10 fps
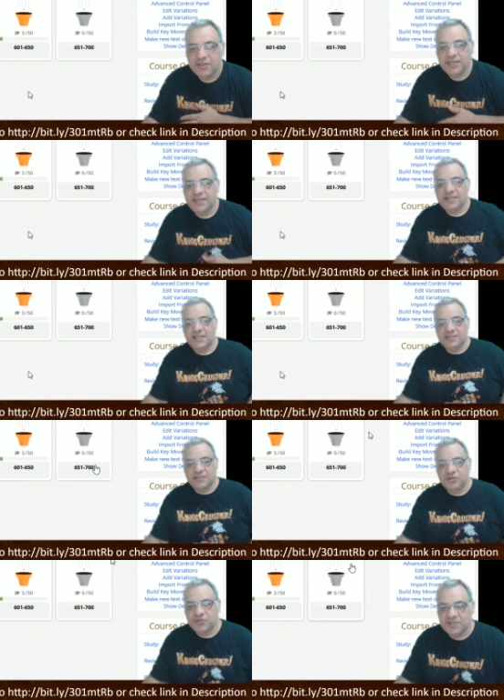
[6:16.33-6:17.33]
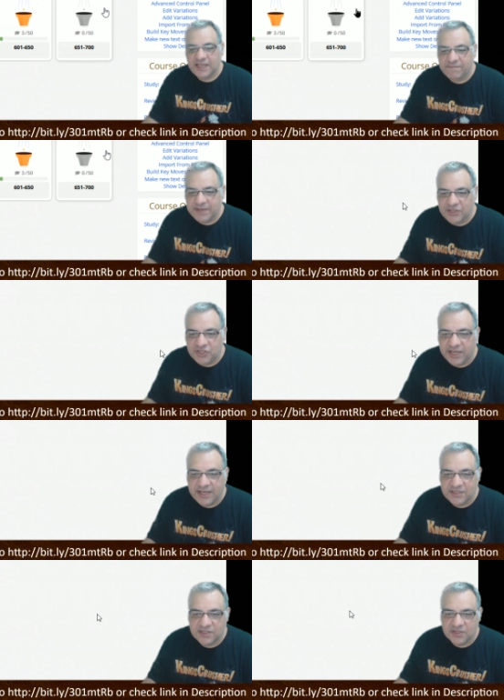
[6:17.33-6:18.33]
The solutions have been
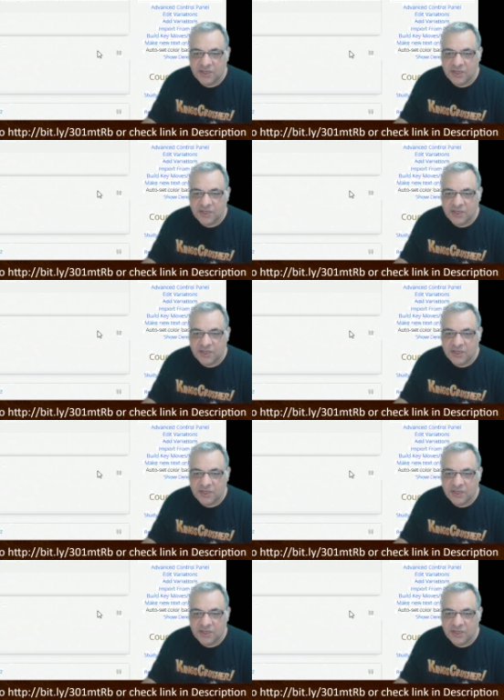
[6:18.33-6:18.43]
checked